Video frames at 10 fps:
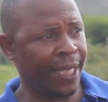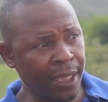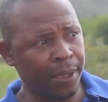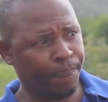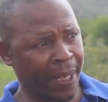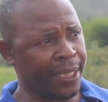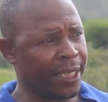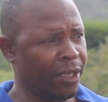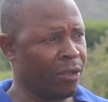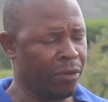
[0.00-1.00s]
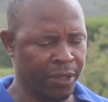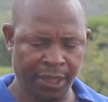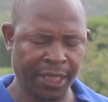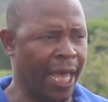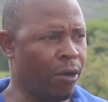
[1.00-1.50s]
hand planting,
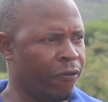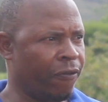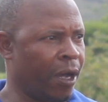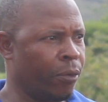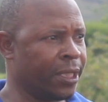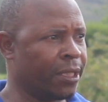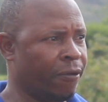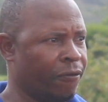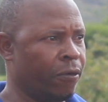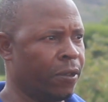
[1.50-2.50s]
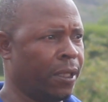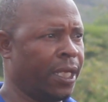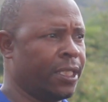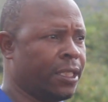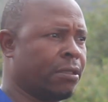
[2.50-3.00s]
it's kind of wasteful.
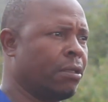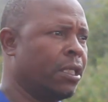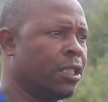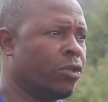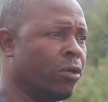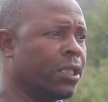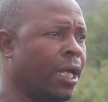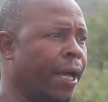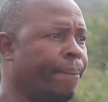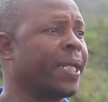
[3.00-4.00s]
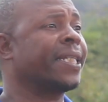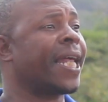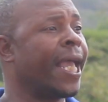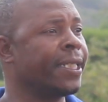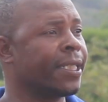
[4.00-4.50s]
It's not
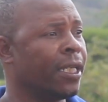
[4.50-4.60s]
precise.